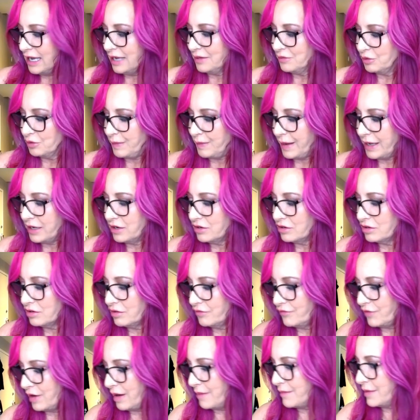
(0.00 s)
Edward
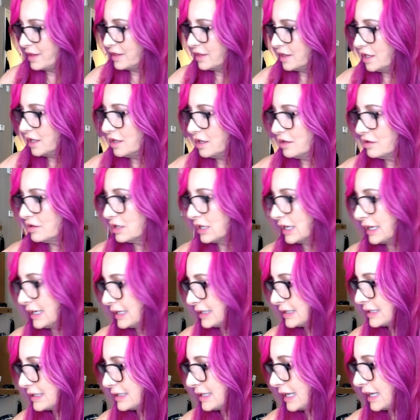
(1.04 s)
Baker from the
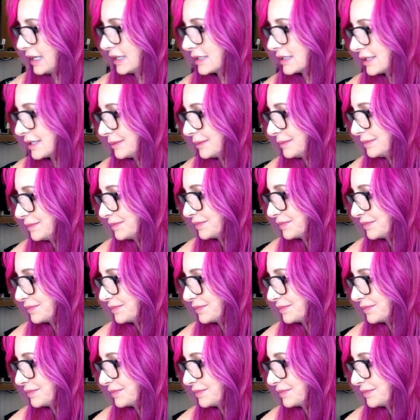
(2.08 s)
United States.